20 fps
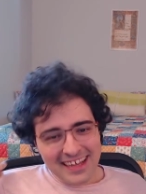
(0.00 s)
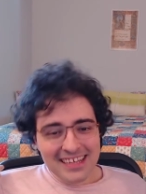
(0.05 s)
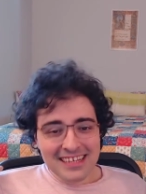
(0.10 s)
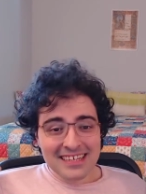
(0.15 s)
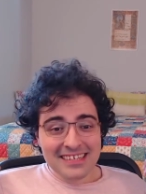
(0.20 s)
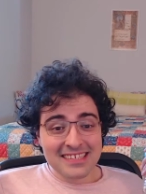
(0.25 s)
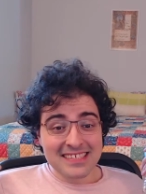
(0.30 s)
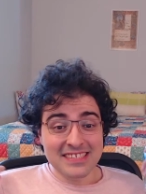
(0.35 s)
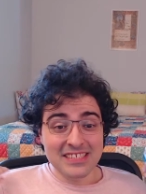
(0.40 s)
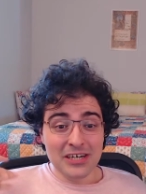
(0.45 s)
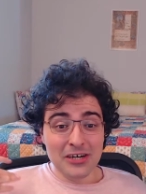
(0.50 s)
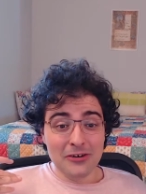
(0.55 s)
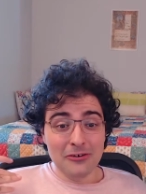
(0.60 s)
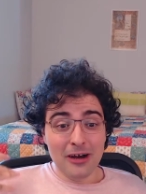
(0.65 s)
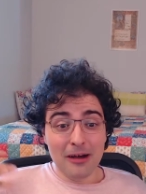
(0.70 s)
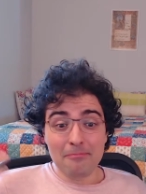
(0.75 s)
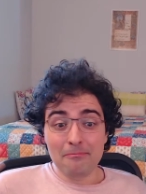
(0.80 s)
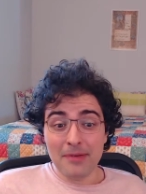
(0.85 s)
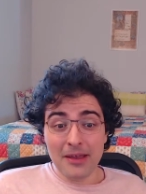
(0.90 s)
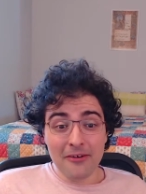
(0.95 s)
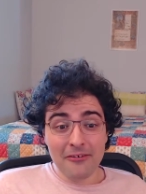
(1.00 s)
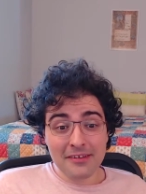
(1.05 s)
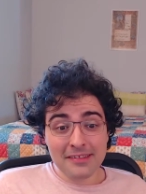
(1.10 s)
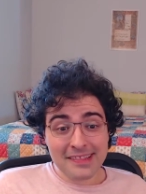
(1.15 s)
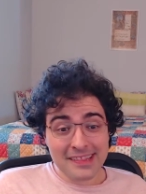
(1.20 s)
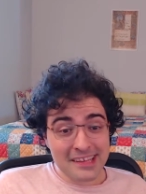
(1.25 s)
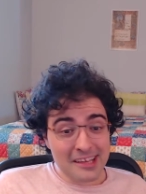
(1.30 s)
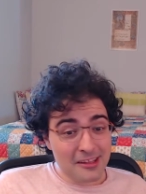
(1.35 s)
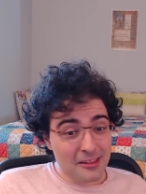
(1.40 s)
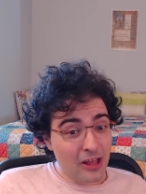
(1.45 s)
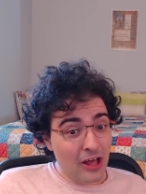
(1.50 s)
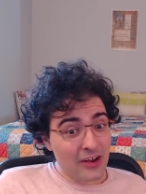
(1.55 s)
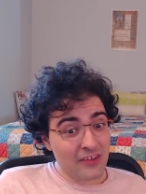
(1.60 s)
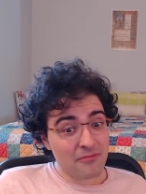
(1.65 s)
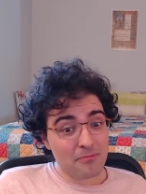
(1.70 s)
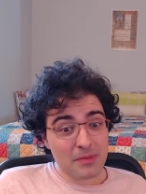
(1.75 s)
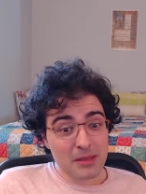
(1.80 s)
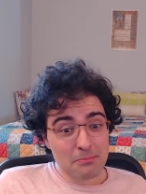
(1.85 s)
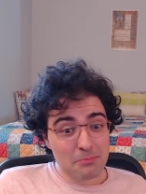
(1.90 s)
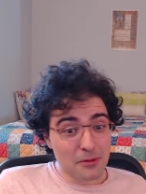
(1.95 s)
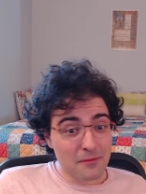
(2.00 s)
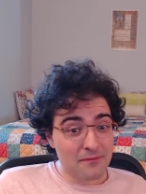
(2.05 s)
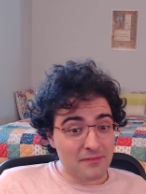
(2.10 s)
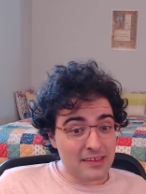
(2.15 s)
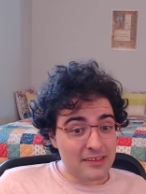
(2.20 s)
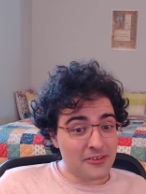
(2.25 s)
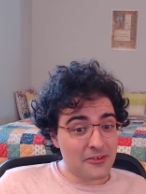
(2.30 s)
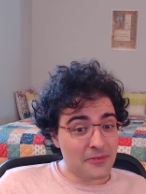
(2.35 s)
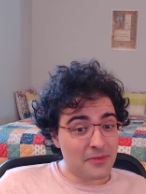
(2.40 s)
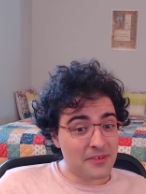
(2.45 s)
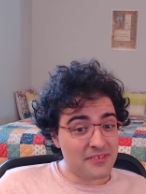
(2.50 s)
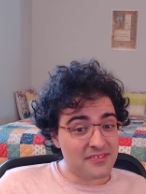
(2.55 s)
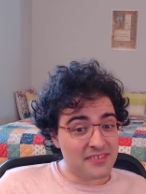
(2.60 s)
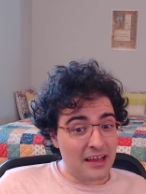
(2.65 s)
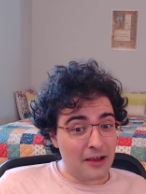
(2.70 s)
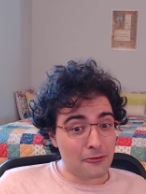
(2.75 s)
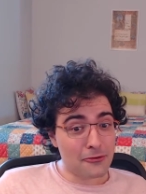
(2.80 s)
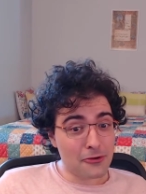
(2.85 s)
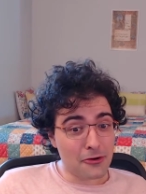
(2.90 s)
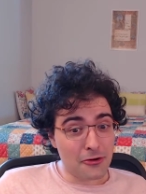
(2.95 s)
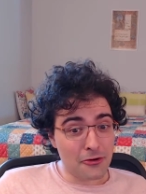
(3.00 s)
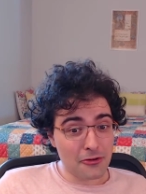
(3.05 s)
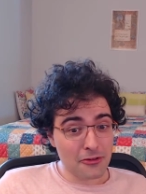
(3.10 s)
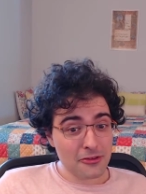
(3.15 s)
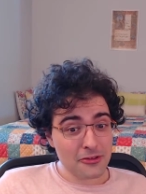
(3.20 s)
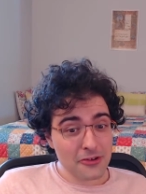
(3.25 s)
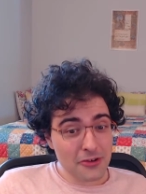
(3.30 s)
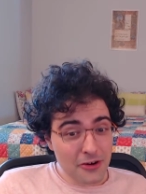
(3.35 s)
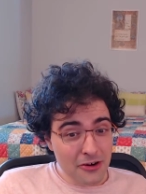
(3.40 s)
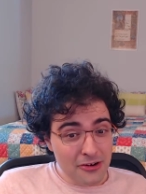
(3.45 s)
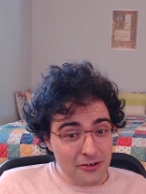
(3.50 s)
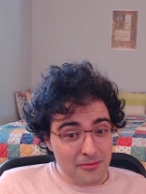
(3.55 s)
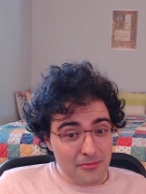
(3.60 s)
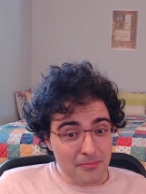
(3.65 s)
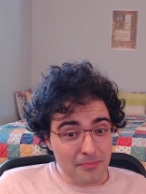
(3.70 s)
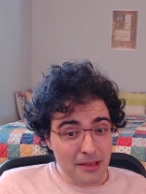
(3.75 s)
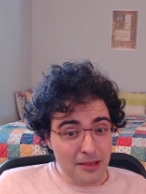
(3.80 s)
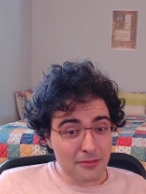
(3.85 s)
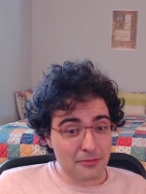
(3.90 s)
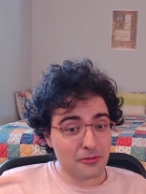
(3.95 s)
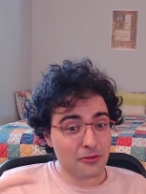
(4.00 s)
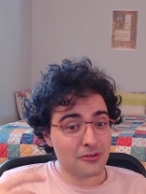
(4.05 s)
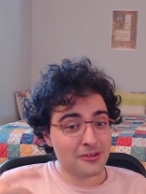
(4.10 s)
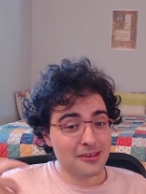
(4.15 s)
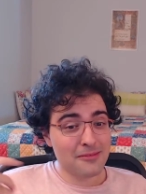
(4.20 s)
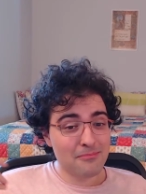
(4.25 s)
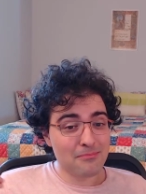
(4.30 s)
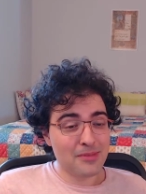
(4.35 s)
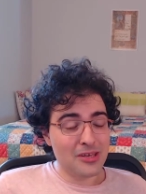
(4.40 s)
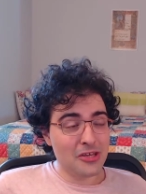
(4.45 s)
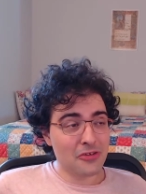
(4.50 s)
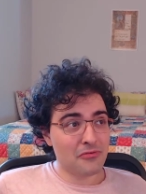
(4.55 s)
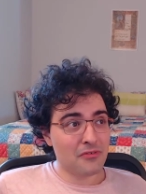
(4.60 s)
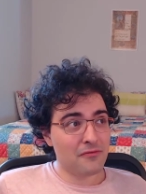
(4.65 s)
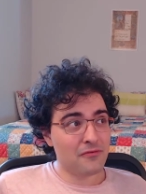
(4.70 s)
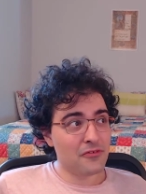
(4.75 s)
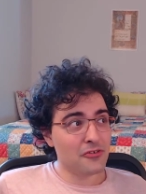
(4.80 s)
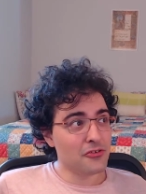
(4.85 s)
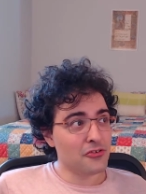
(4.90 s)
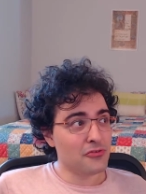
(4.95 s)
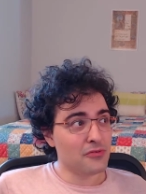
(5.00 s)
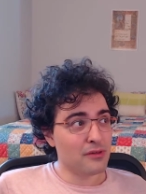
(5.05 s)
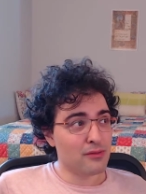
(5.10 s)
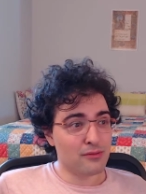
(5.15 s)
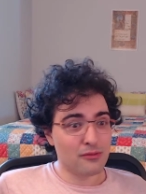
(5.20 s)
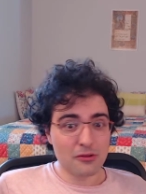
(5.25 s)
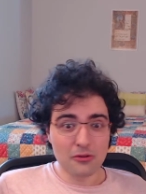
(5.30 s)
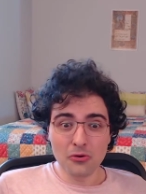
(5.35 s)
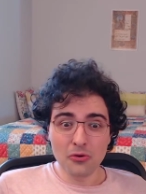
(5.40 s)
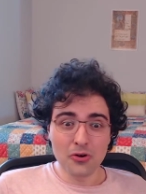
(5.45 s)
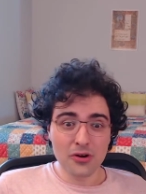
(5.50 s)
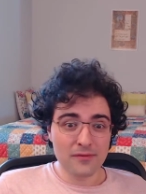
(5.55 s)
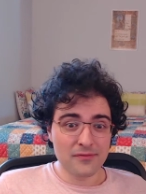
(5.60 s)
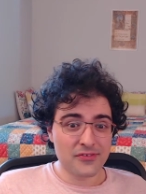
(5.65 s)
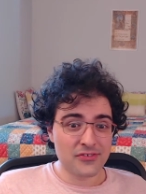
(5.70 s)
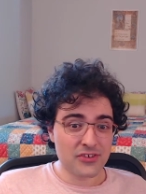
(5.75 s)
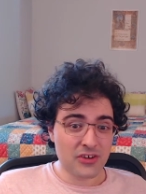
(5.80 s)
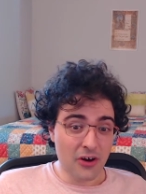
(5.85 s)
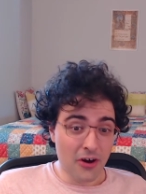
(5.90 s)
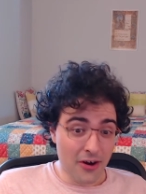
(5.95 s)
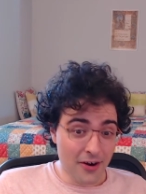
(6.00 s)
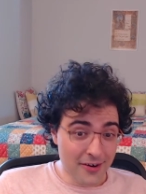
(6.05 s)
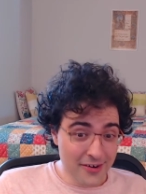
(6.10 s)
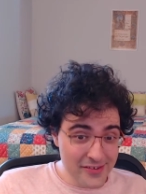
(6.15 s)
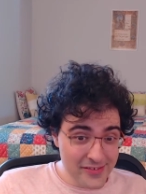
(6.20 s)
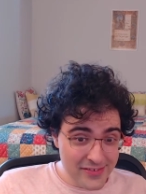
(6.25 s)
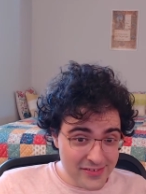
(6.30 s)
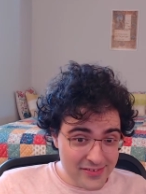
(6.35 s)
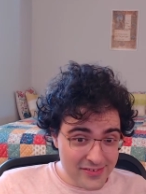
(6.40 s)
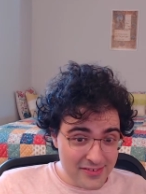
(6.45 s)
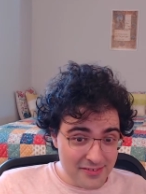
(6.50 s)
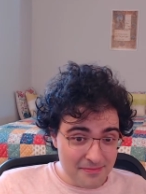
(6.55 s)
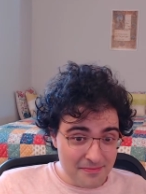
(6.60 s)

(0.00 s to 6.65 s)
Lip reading: So apparently a lot of people figured this out earlier, based on him being referred to as the Lord of Scars.